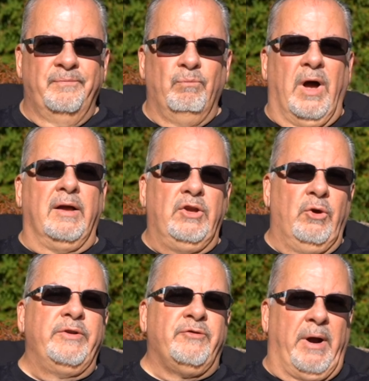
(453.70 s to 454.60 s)
well,
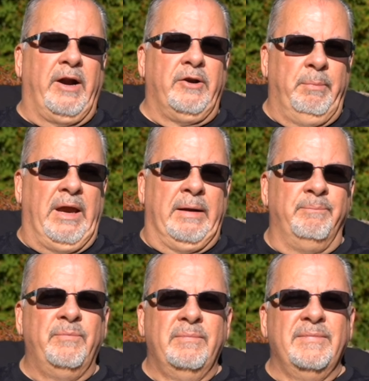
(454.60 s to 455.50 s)
you inspired me.
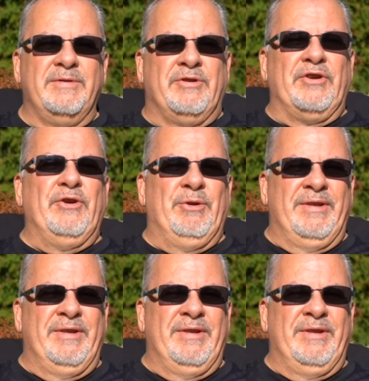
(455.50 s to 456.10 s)
No, I to mean do,